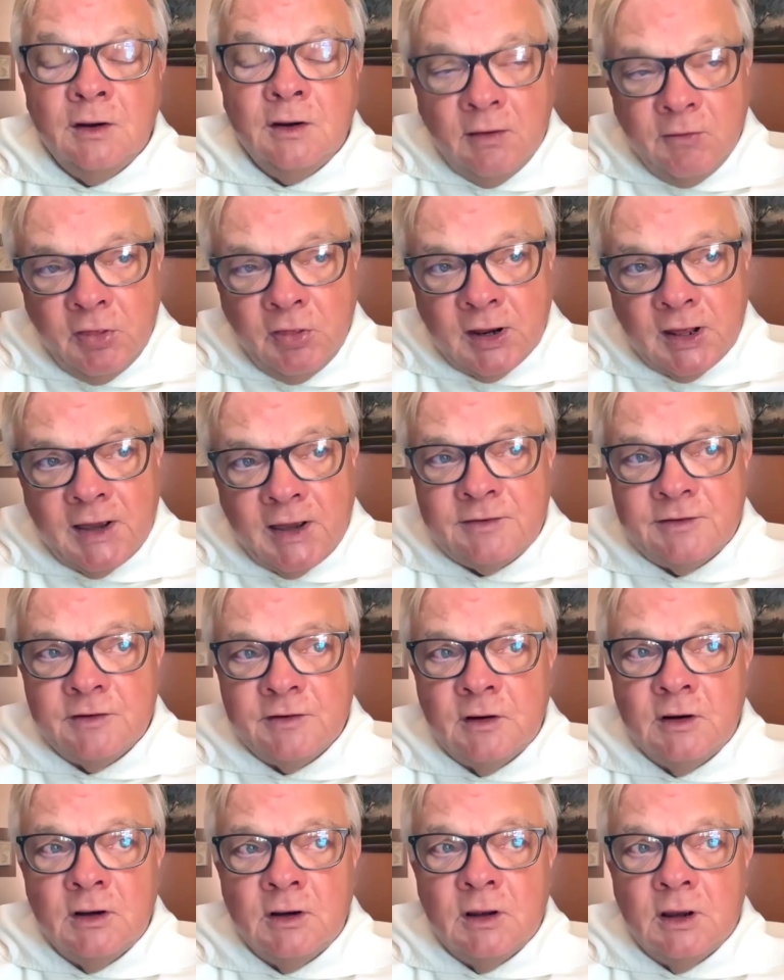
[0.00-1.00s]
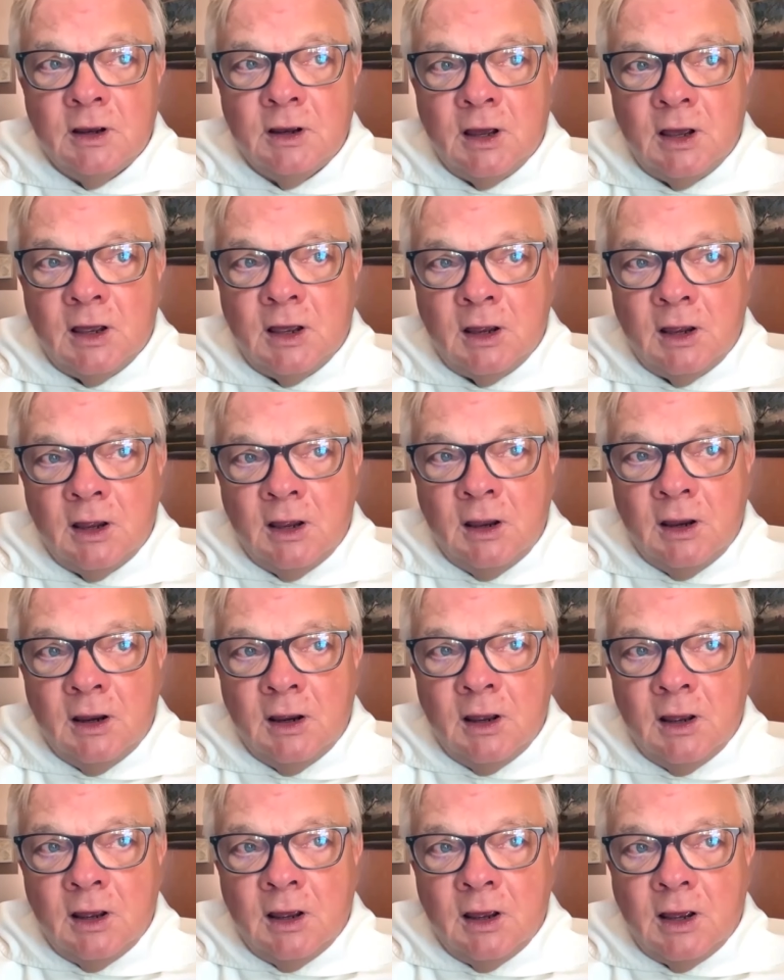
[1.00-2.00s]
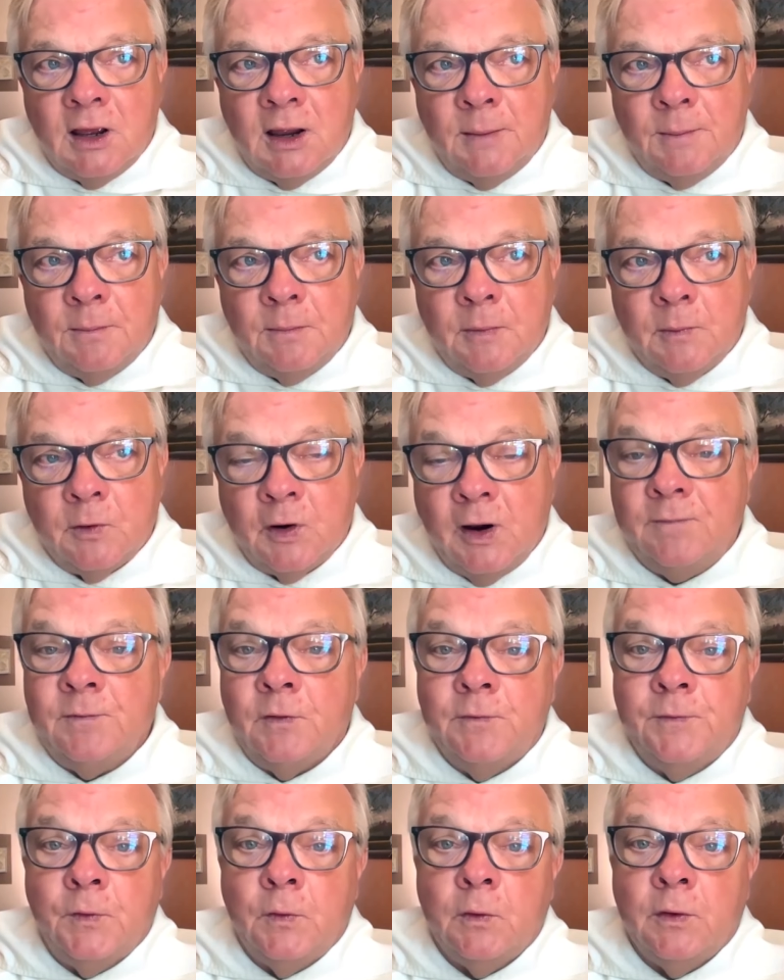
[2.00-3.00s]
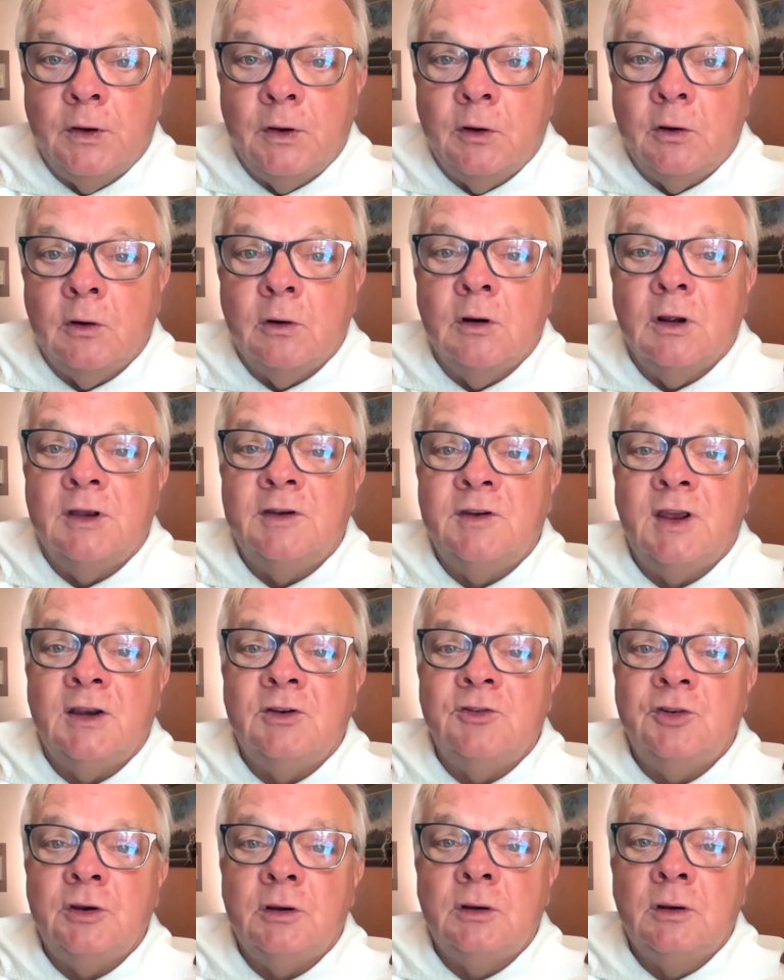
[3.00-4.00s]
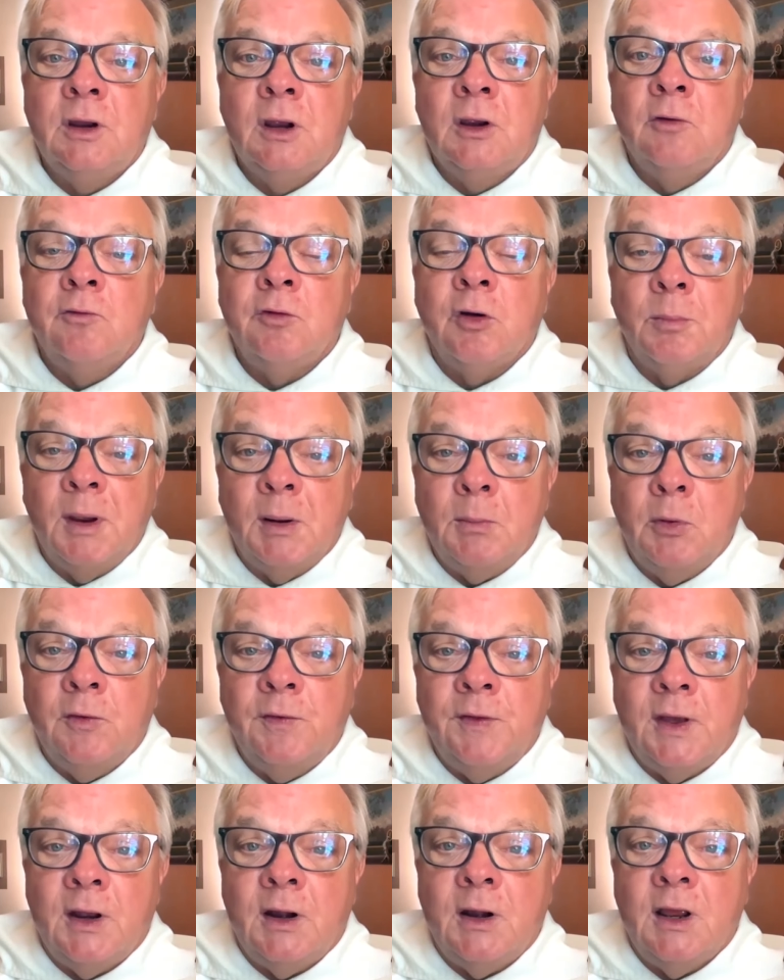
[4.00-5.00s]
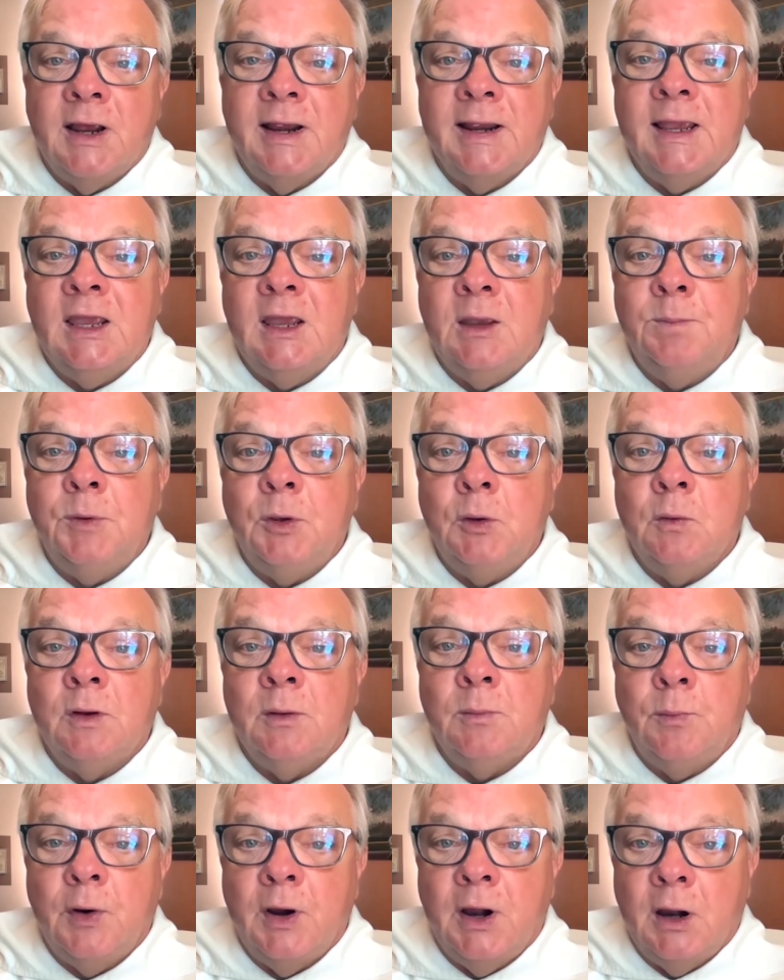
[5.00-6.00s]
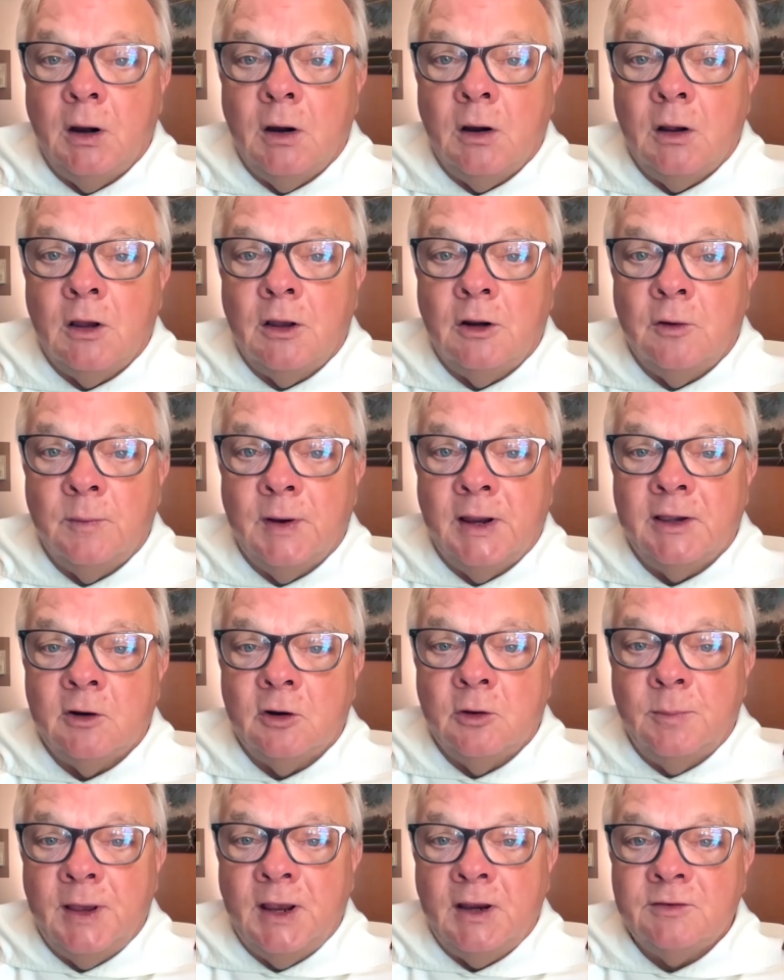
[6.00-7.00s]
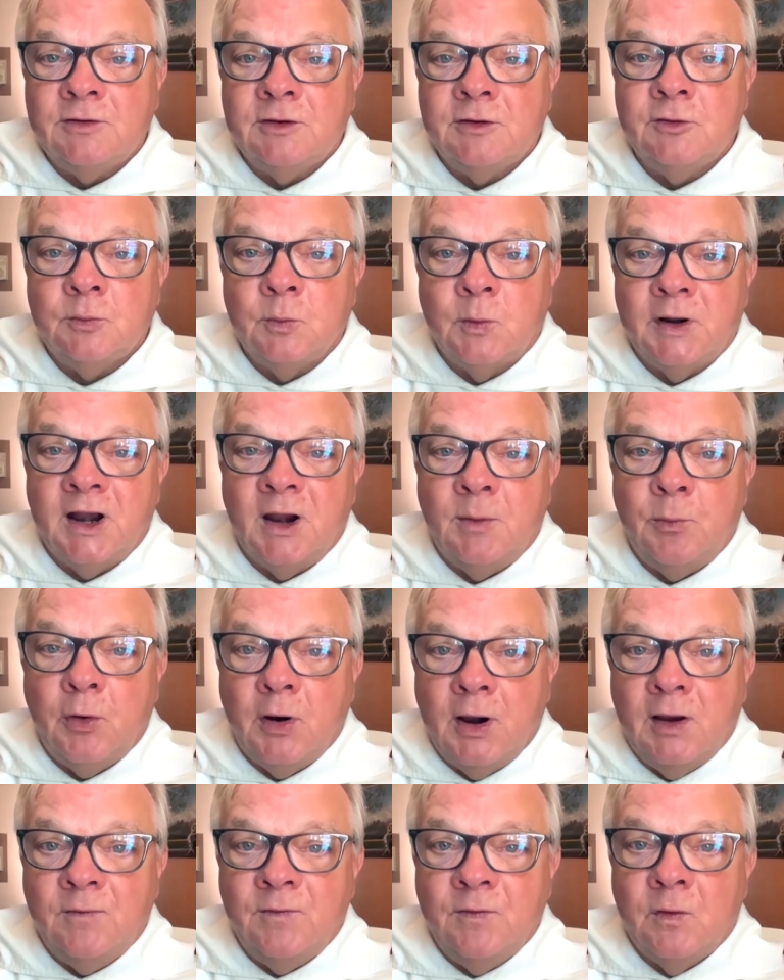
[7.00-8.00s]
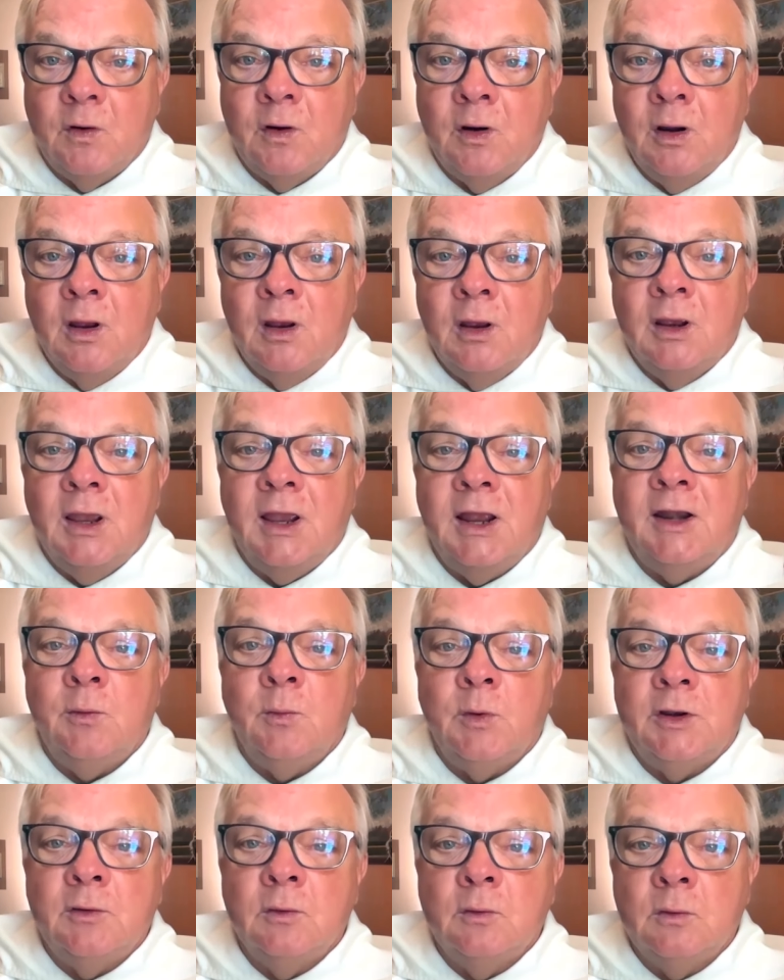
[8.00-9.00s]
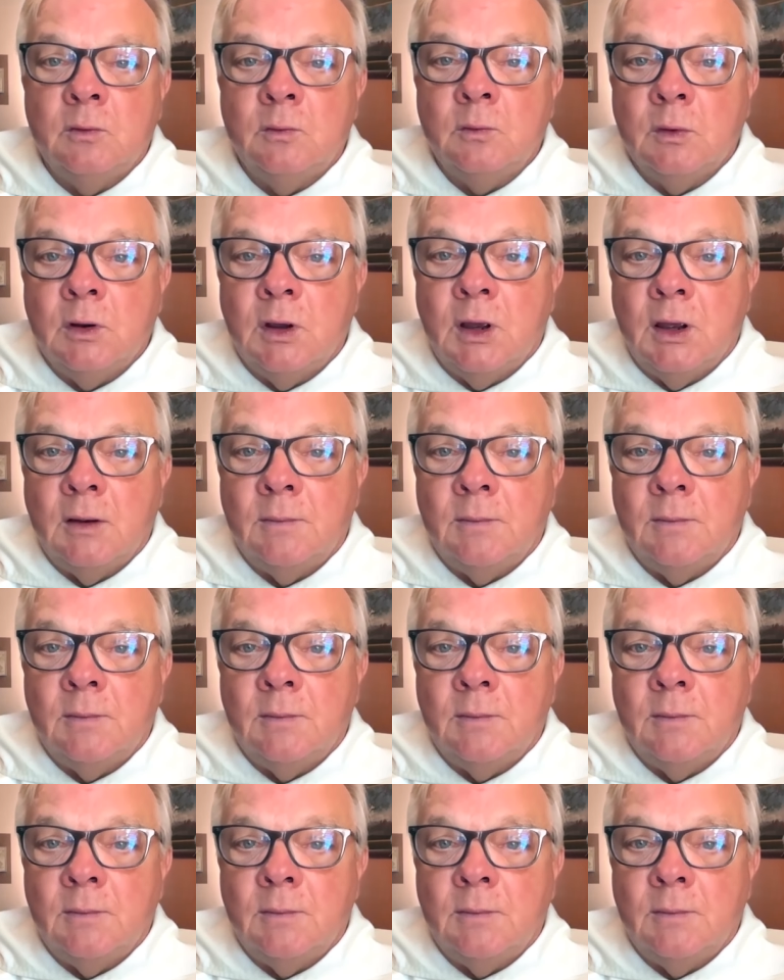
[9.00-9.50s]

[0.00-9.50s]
Nevertheless, I'm grateful for your attention. Remember that I keep you in prayer on a regular basis when I pray for anyone who